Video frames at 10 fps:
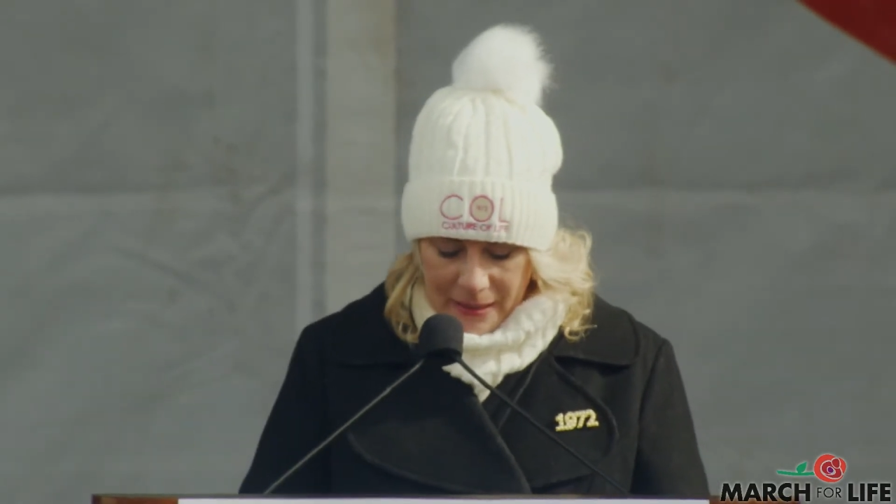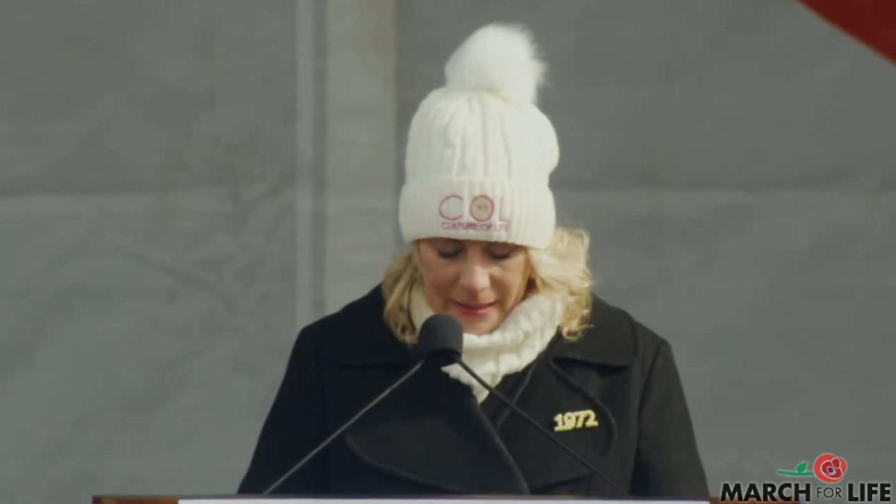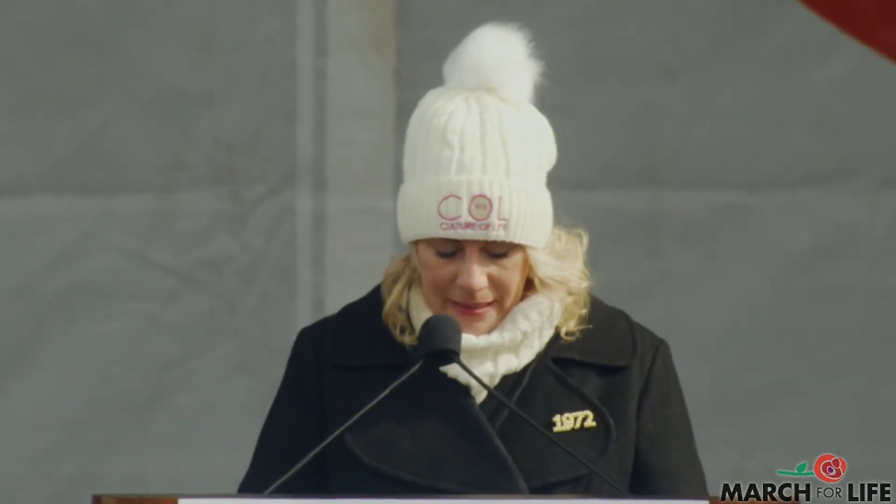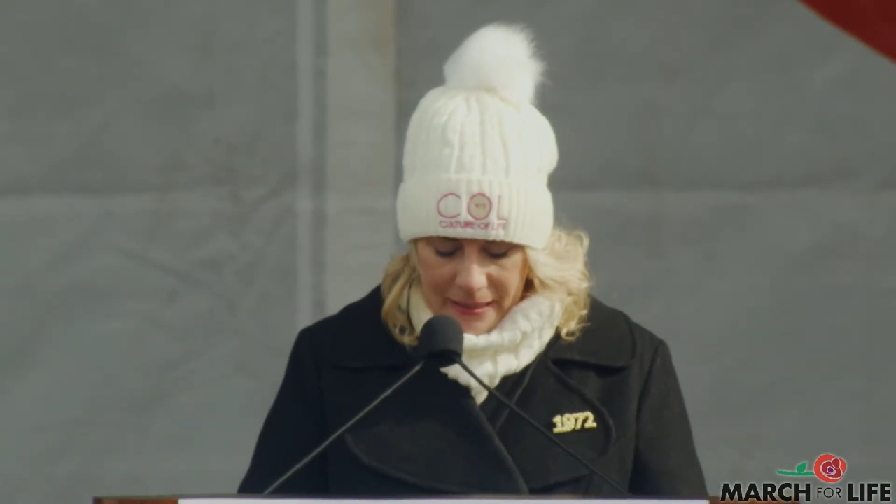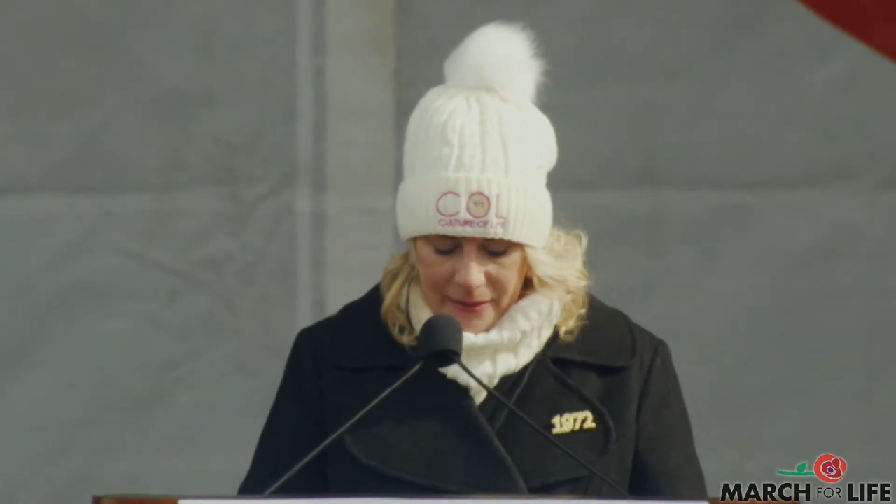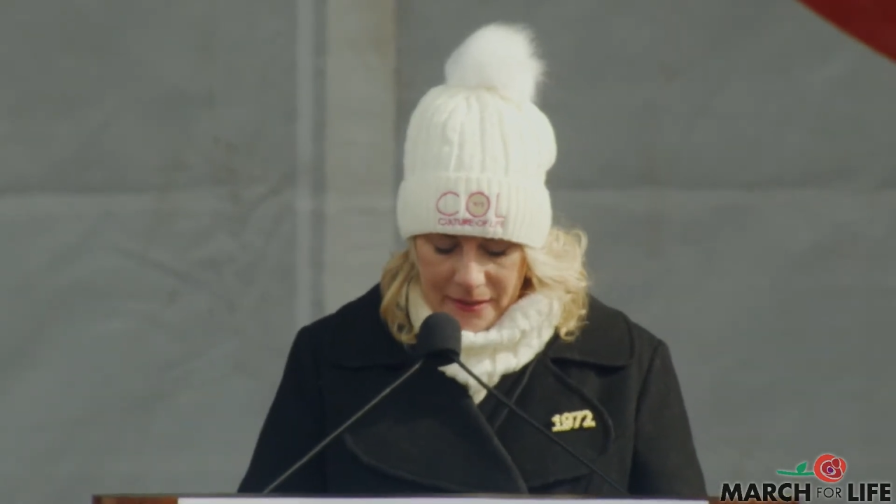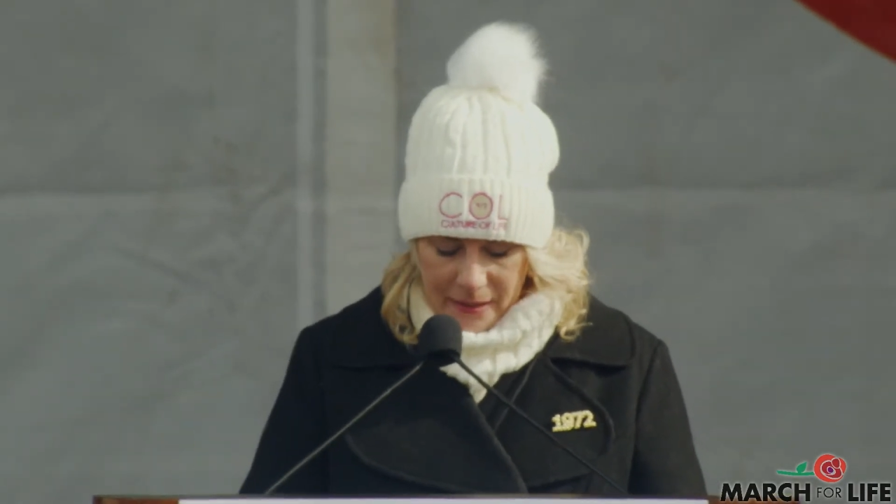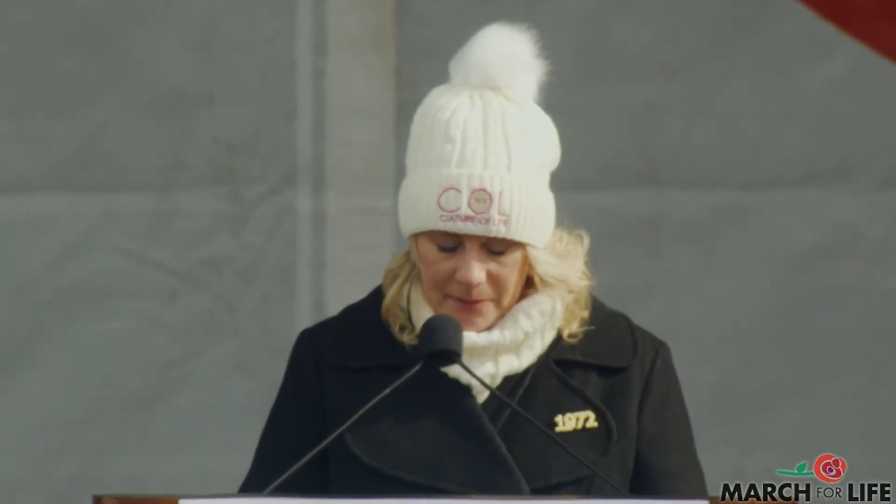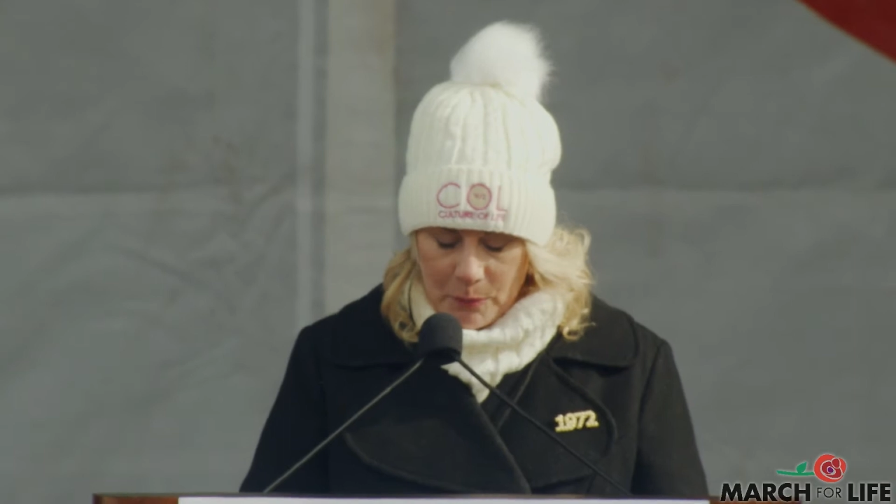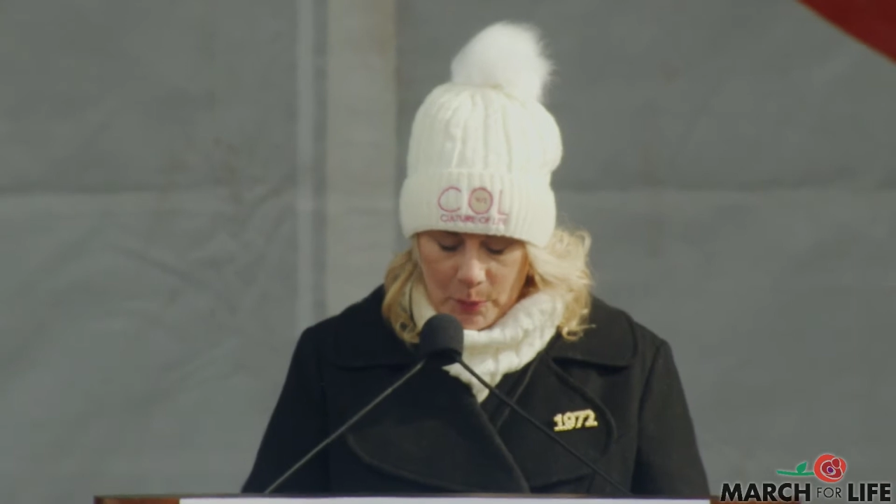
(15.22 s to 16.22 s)
in the
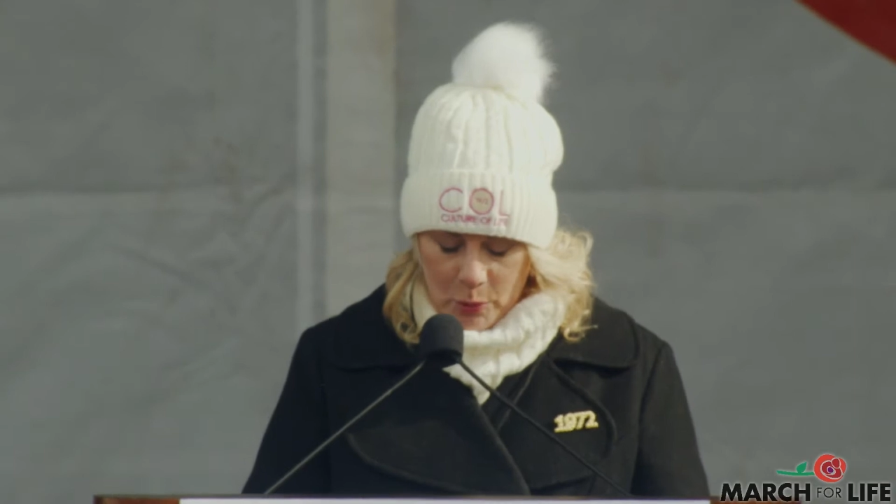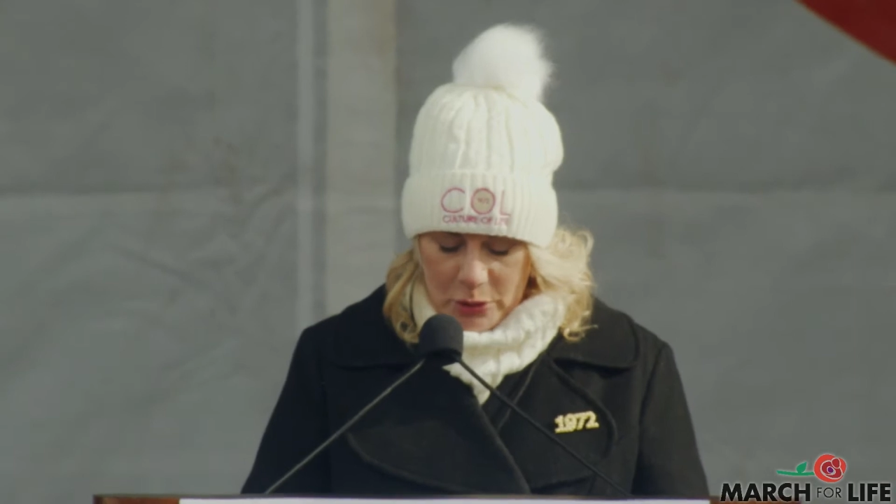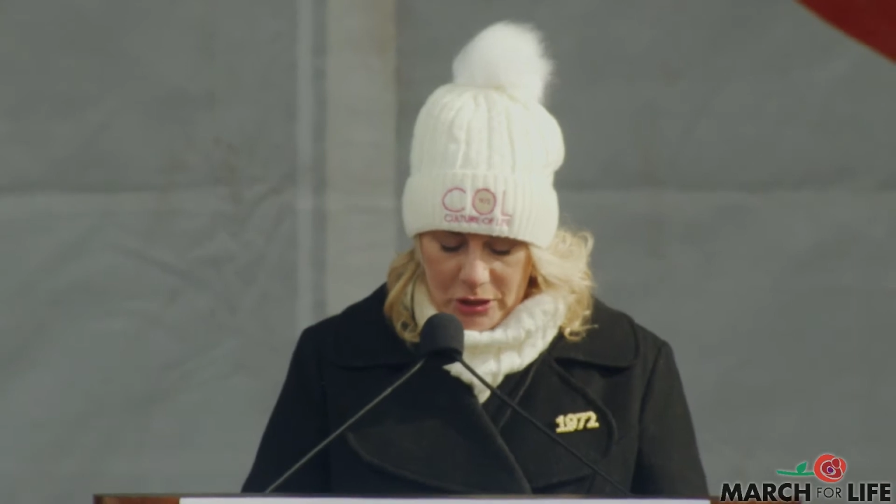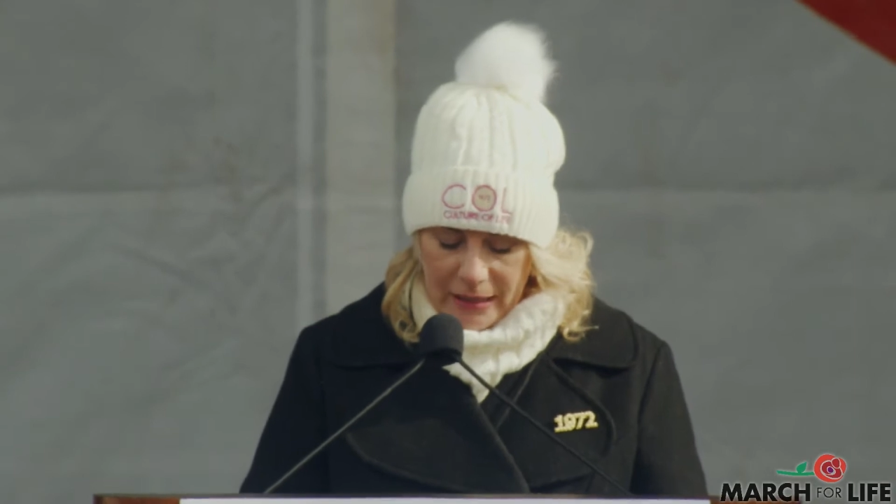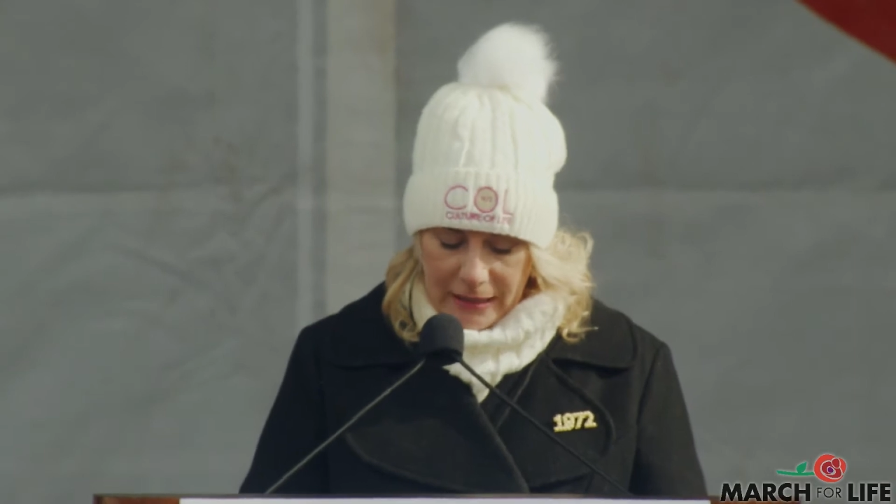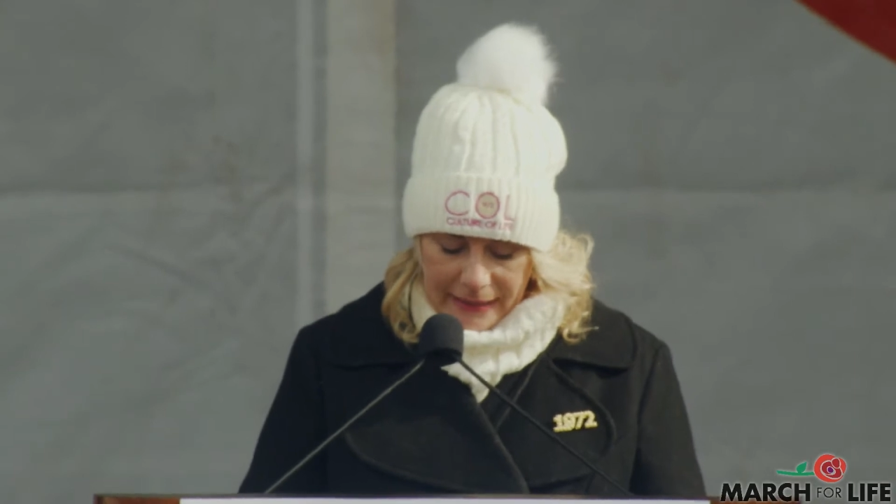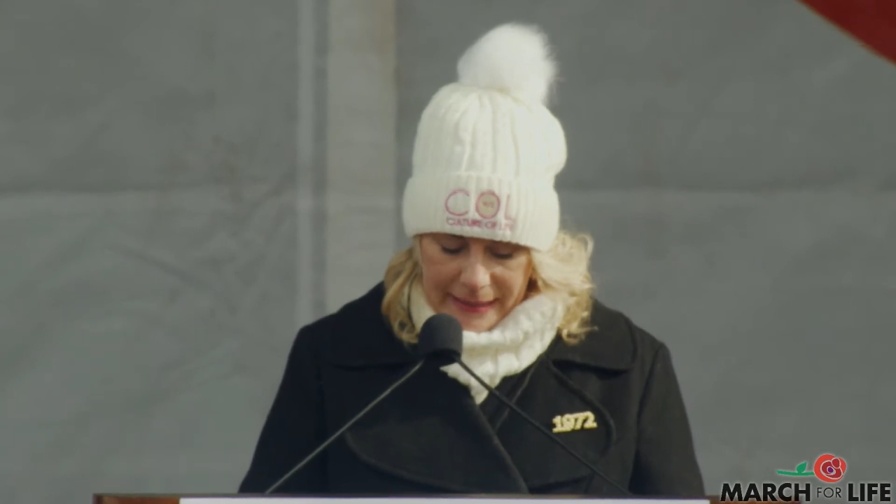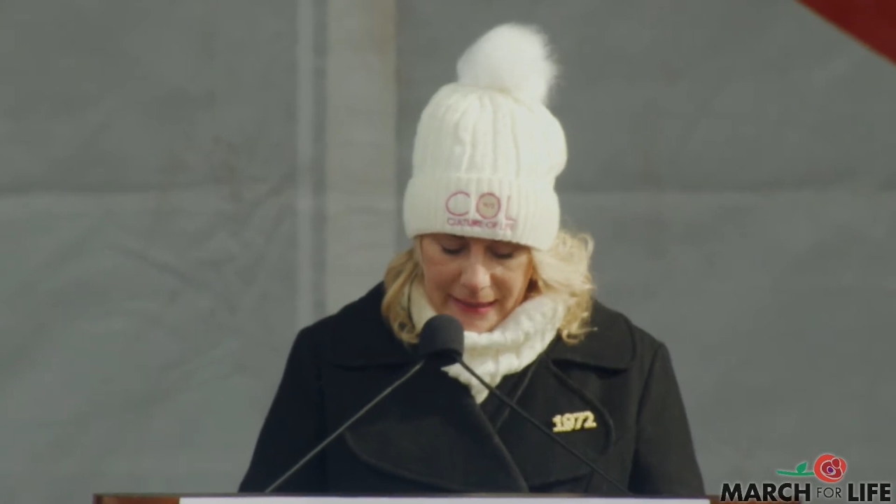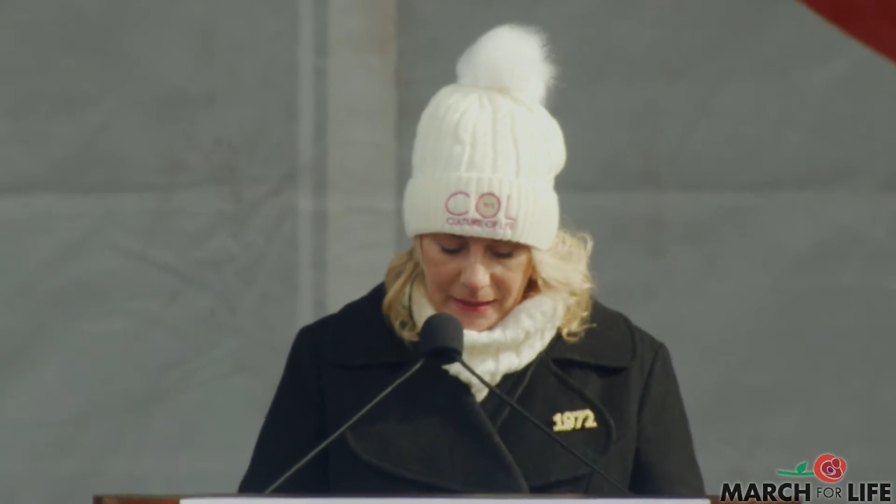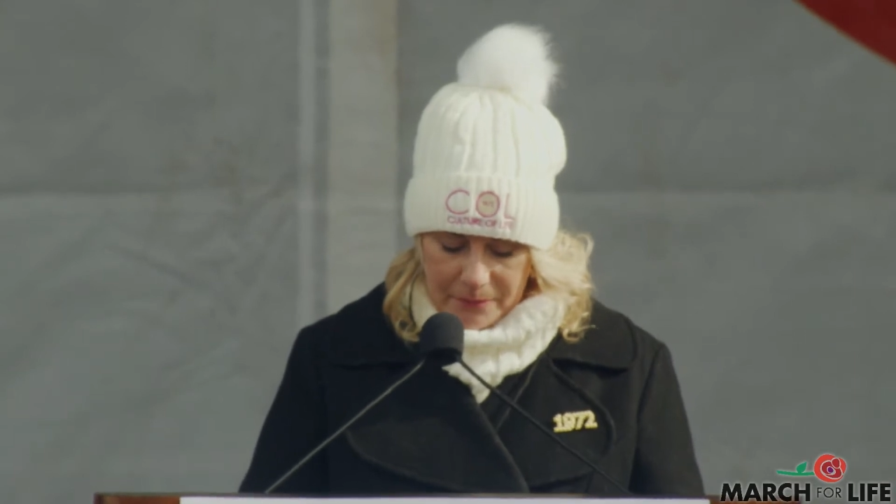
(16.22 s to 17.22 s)
abortion
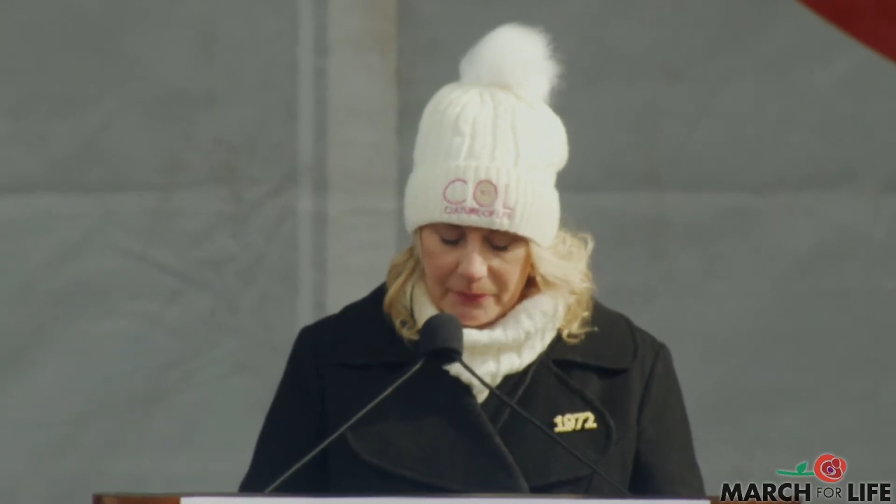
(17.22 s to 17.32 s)
clinic,